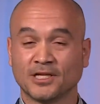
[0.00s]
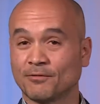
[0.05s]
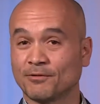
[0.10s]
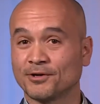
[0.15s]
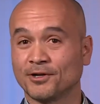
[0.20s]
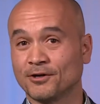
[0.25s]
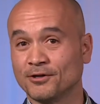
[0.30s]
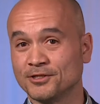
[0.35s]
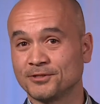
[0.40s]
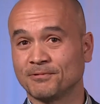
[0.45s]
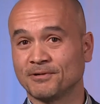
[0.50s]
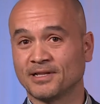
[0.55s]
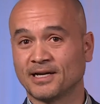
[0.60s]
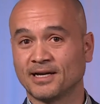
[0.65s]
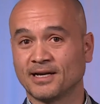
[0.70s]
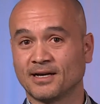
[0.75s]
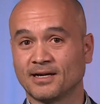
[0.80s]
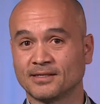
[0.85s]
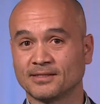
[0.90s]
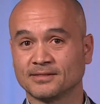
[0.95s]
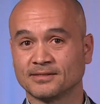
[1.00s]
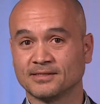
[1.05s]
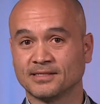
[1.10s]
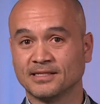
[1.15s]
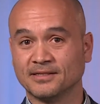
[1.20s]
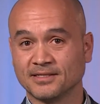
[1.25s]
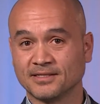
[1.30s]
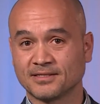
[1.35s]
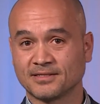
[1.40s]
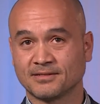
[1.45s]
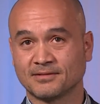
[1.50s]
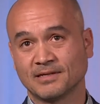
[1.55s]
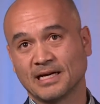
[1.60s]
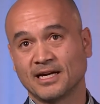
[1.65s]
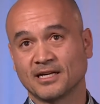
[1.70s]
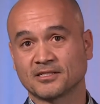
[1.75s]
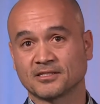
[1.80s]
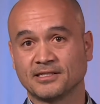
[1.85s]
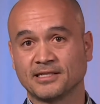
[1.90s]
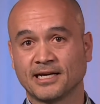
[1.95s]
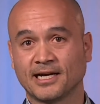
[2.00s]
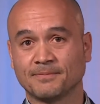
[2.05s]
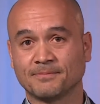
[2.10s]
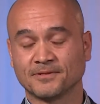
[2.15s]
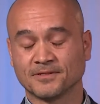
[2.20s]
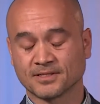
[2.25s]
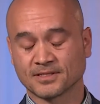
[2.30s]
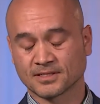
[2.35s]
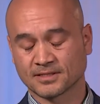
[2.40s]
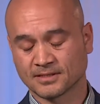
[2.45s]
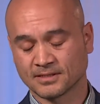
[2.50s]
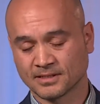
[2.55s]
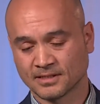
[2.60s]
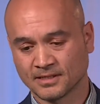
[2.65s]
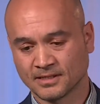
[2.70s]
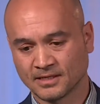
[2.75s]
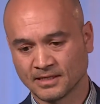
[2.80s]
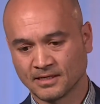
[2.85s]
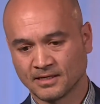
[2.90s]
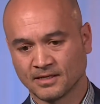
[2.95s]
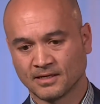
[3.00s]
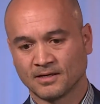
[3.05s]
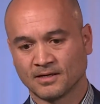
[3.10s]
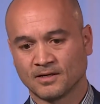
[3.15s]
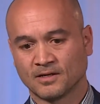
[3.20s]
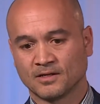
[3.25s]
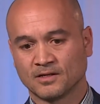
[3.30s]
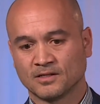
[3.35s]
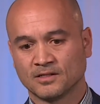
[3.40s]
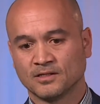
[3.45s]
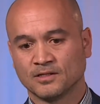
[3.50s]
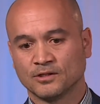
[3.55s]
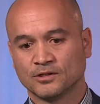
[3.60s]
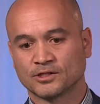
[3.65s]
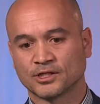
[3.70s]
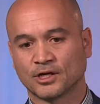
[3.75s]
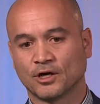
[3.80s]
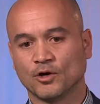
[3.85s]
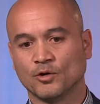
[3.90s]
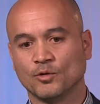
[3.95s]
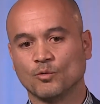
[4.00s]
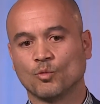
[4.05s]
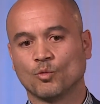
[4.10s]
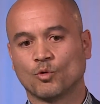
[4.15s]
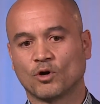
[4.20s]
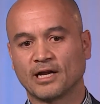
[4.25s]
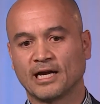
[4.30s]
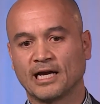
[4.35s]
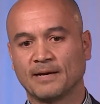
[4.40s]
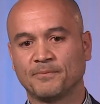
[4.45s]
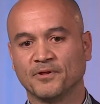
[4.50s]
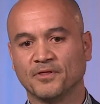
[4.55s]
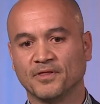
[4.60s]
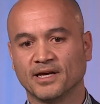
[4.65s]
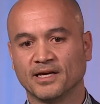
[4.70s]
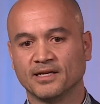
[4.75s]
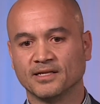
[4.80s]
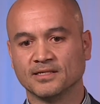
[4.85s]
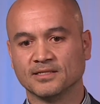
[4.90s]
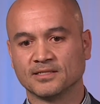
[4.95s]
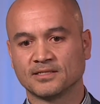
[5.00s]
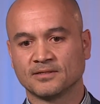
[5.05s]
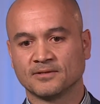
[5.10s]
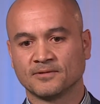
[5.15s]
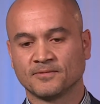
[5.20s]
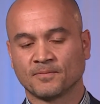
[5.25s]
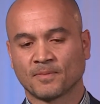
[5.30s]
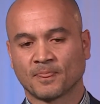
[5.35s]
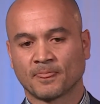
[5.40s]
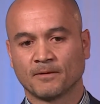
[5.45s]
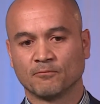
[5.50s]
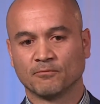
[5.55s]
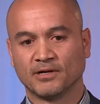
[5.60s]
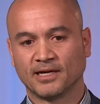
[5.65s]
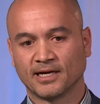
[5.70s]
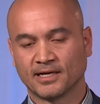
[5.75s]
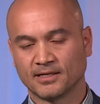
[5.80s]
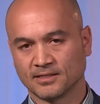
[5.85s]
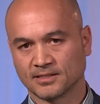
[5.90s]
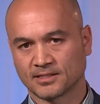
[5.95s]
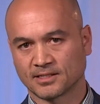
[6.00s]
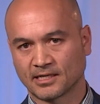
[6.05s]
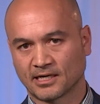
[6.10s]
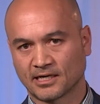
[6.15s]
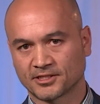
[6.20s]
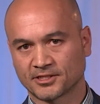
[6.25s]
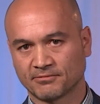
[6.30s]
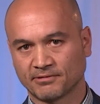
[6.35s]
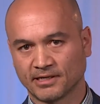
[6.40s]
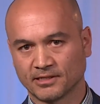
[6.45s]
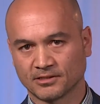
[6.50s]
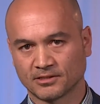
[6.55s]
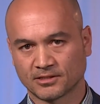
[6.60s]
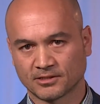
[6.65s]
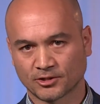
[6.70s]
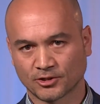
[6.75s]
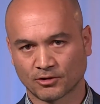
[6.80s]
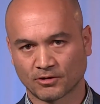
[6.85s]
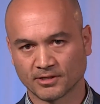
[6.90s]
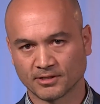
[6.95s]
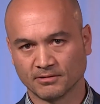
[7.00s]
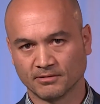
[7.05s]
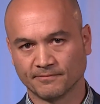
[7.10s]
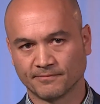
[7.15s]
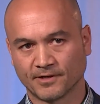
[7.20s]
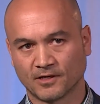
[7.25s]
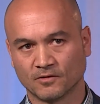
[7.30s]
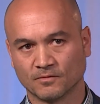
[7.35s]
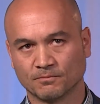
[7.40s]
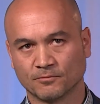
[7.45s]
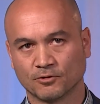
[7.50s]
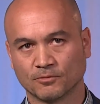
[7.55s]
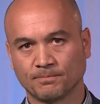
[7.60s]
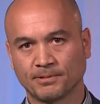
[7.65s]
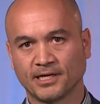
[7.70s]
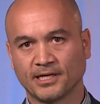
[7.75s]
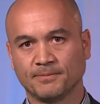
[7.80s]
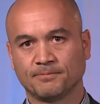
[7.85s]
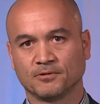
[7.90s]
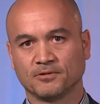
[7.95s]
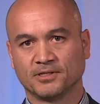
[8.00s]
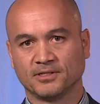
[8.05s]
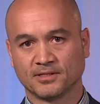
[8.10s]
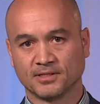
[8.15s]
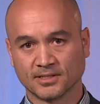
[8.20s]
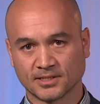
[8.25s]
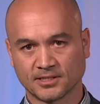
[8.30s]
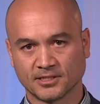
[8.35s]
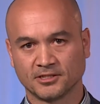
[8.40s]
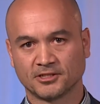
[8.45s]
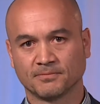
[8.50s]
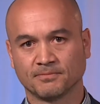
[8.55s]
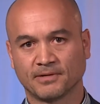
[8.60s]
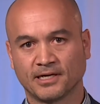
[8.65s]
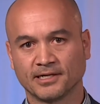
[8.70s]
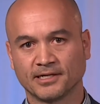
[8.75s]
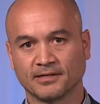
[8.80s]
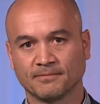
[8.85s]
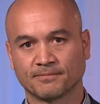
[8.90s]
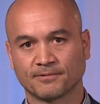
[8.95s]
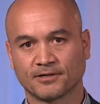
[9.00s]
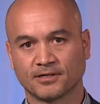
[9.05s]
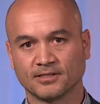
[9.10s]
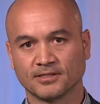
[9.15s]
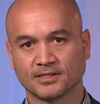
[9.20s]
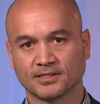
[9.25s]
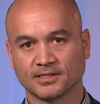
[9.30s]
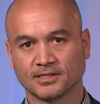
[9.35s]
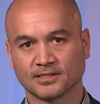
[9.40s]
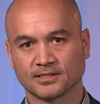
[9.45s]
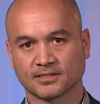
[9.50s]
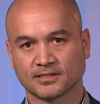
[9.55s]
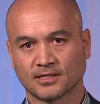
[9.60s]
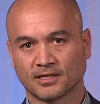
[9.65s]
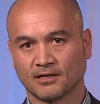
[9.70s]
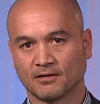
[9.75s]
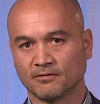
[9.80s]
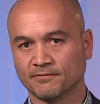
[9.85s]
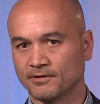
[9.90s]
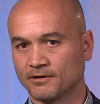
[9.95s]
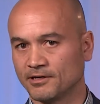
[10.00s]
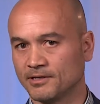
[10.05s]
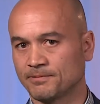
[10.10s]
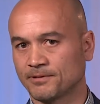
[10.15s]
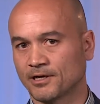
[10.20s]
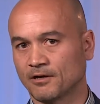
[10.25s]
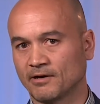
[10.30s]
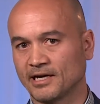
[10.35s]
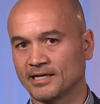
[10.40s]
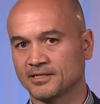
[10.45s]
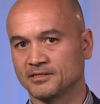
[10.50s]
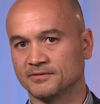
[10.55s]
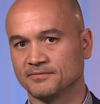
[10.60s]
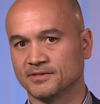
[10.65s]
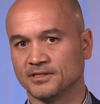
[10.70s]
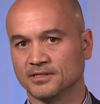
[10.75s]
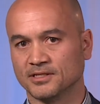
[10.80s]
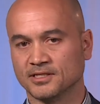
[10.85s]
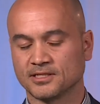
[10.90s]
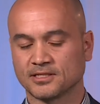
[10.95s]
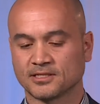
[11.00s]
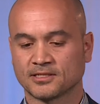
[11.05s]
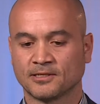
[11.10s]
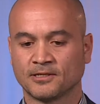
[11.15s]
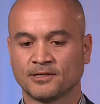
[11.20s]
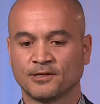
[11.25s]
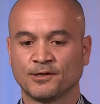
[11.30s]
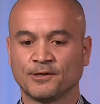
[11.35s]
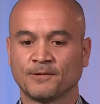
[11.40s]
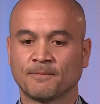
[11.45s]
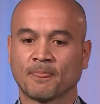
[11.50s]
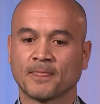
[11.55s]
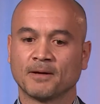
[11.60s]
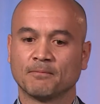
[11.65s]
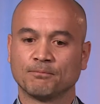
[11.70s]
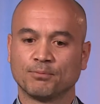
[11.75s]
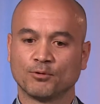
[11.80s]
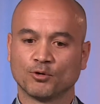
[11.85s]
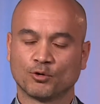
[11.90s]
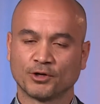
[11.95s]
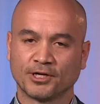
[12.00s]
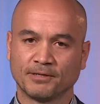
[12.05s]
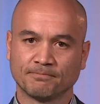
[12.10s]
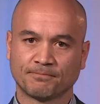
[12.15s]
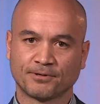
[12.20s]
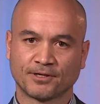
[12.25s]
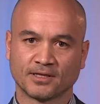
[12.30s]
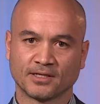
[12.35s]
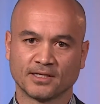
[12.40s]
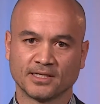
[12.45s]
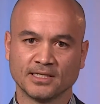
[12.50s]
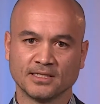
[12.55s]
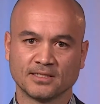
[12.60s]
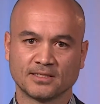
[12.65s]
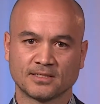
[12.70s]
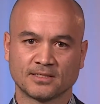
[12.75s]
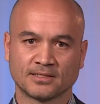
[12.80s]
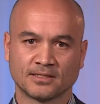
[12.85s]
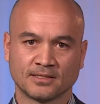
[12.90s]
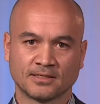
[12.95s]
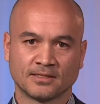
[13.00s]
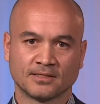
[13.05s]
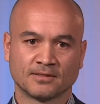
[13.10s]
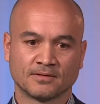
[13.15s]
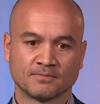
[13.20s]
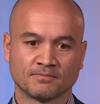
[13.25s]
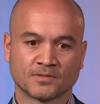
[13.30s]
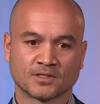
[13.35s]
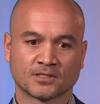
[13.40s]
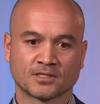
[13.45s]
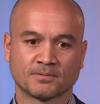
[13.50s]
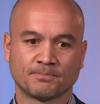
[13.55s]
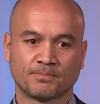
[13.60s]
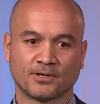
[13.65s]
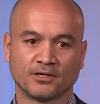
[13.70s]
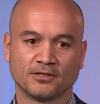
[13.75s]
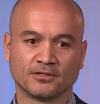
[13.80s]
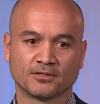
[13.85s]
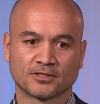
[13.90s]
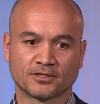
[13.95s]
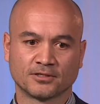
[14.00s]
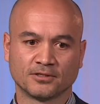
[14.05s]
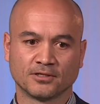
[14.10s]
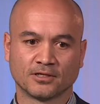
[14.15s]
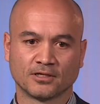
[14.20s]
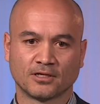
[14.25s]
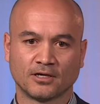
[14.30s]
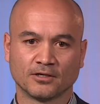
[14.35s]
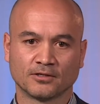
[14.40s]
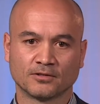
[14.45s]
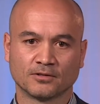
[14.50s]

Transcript: no one knows where they are. And this actually happens. So what happened then is we had a discussion around trying to involve more people in the decision-making process. So they were very proactive in this, brought in police, spoke to the